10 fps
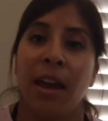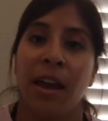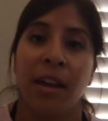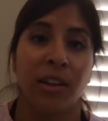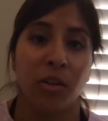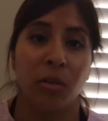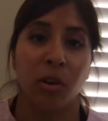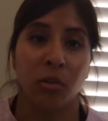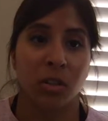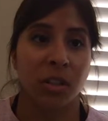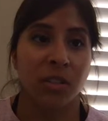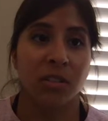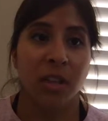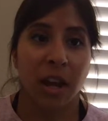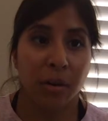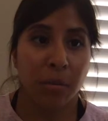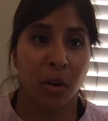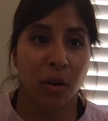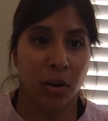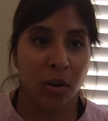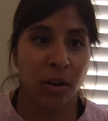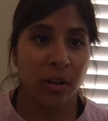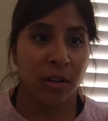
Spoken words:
and you go to the sidebar